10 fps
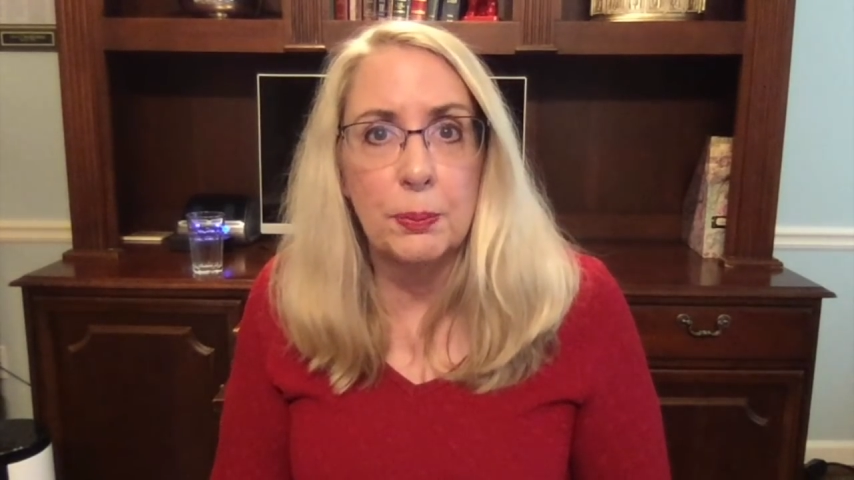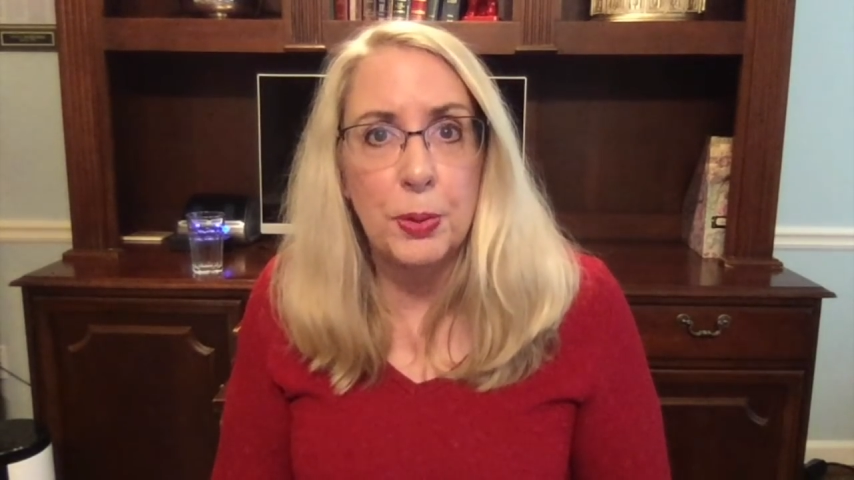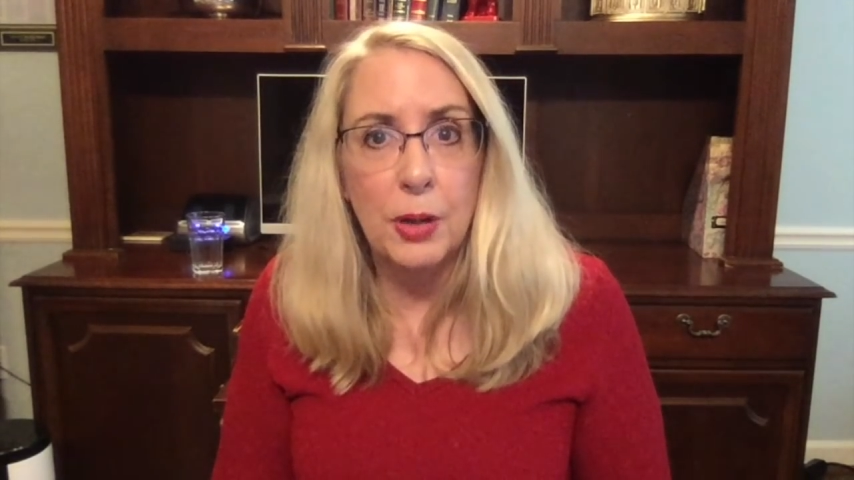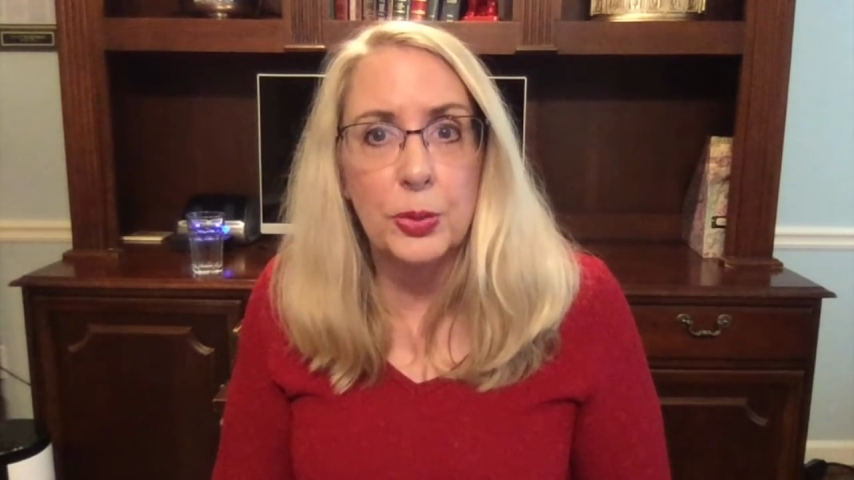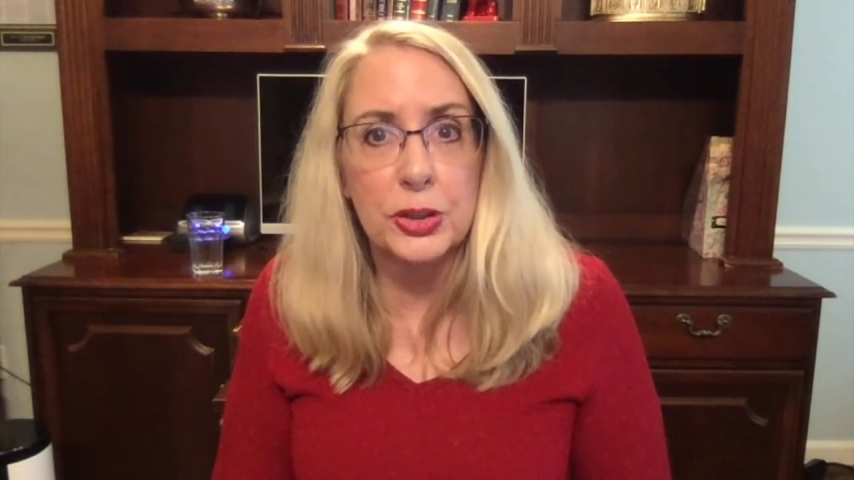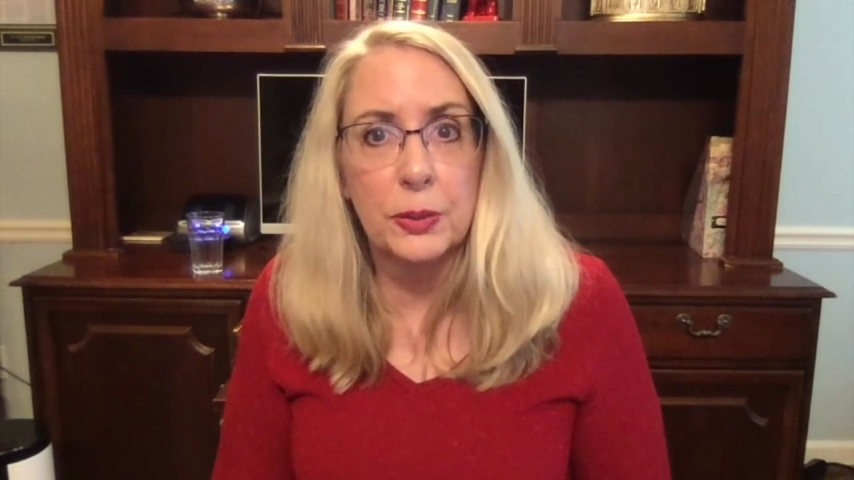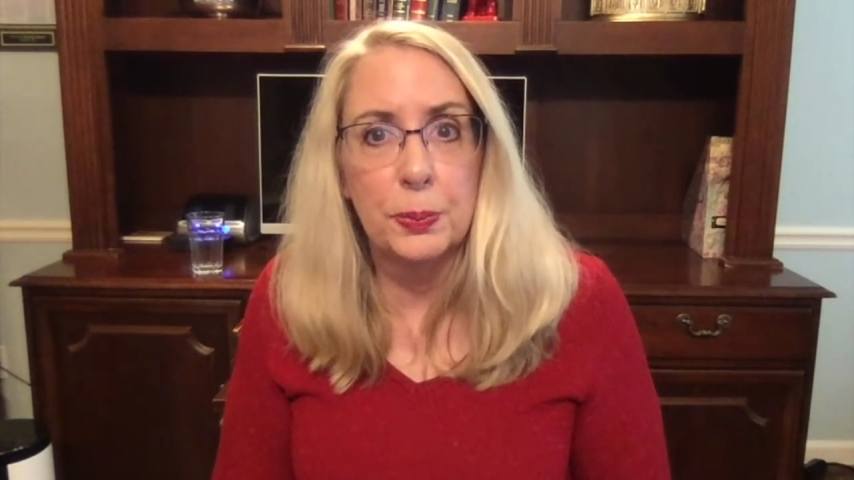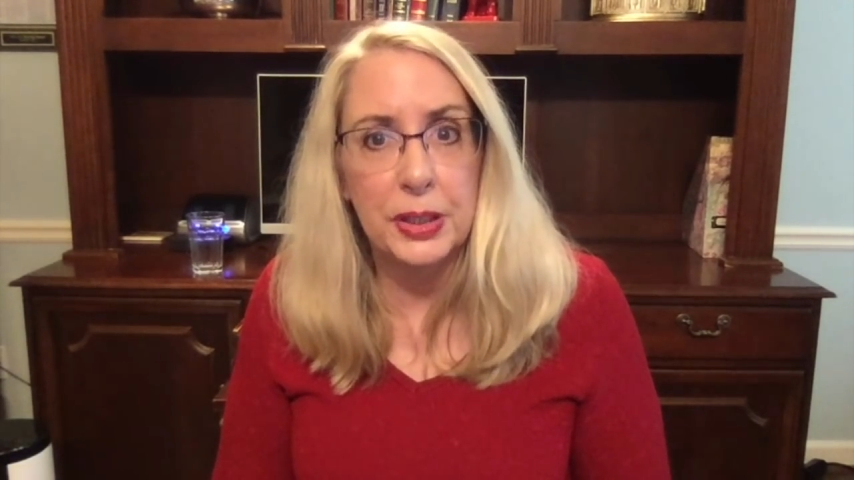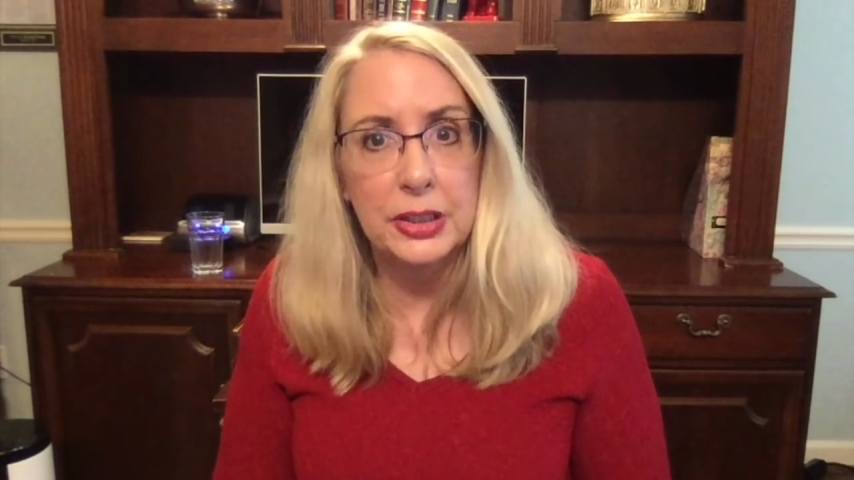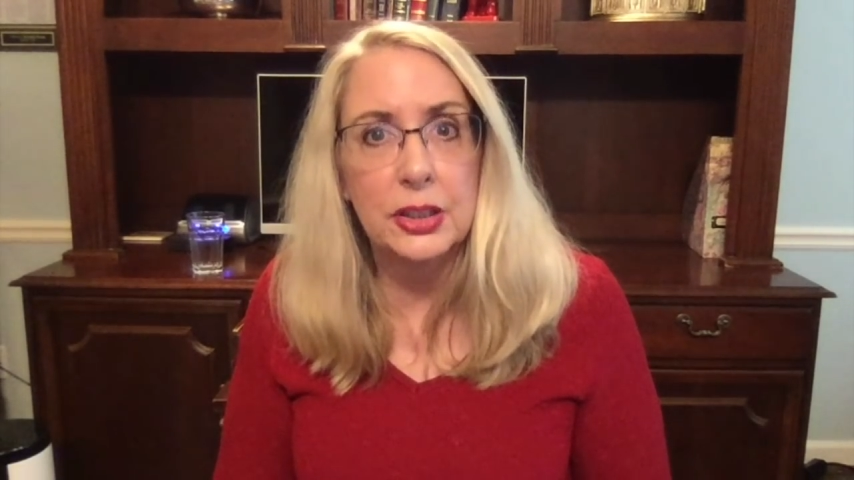public
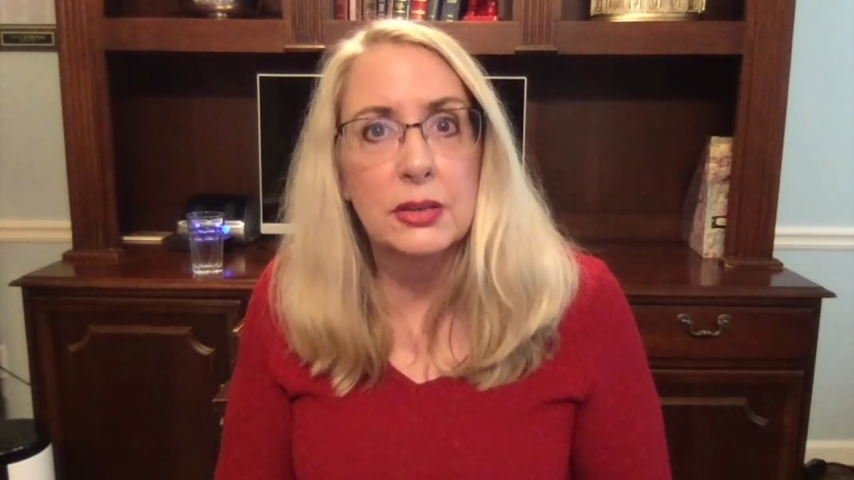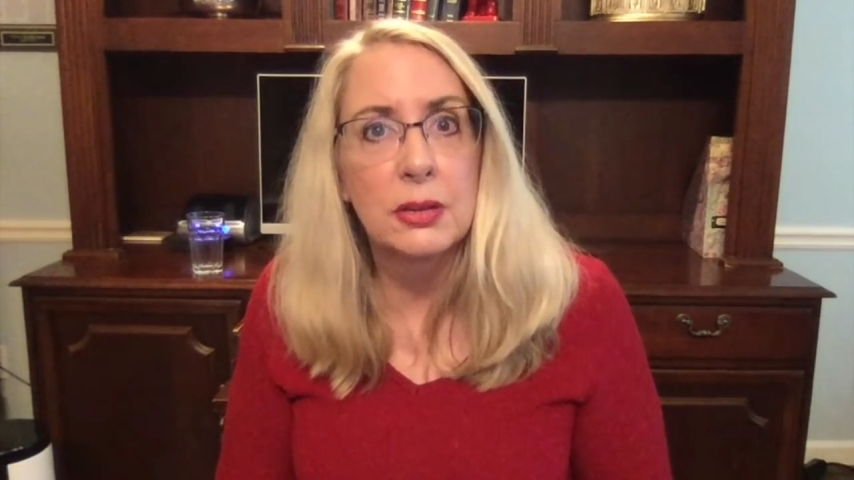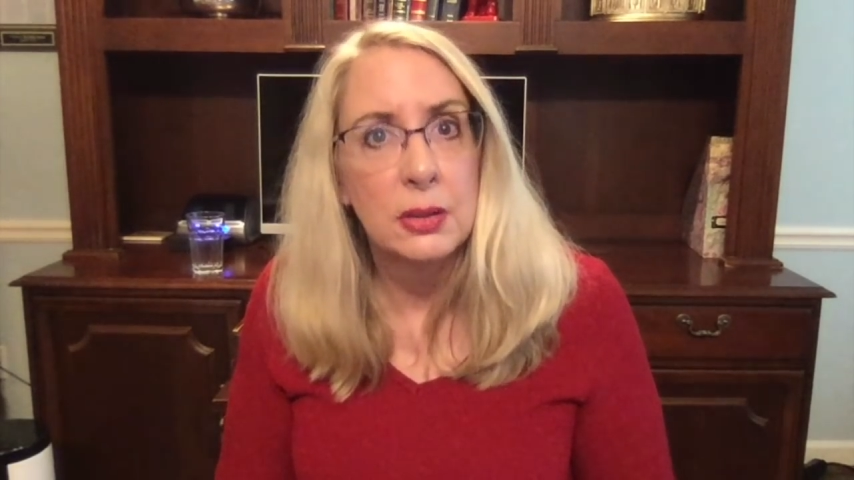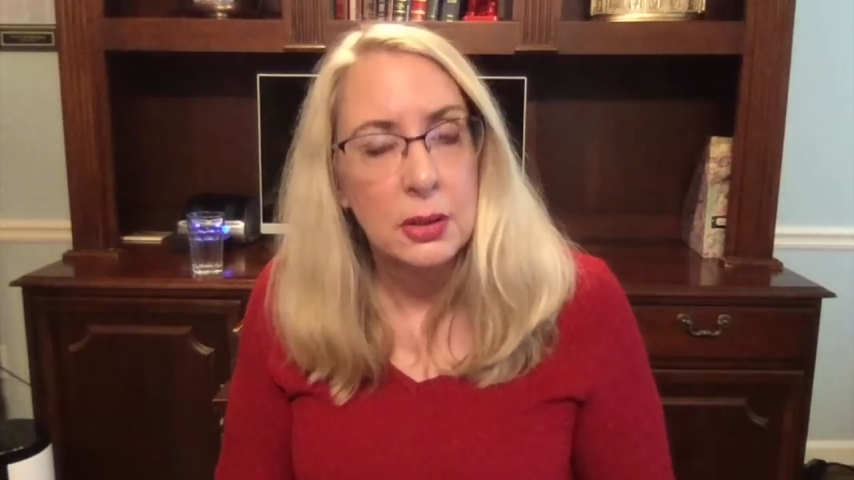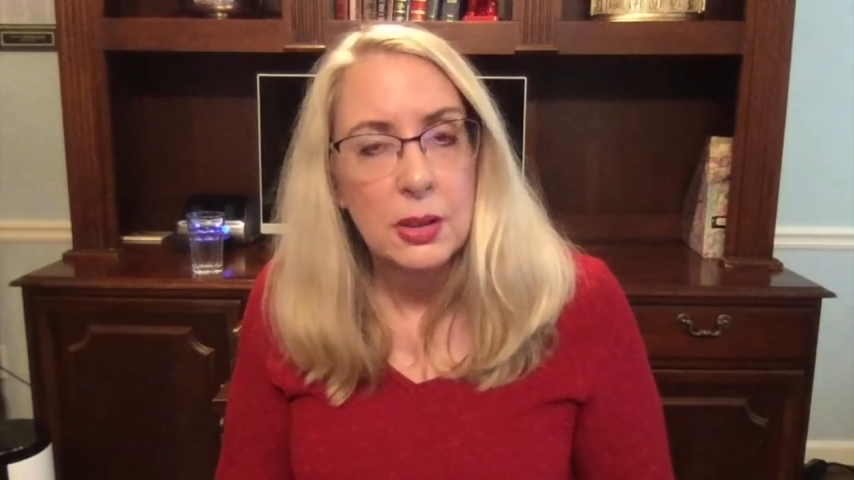opinion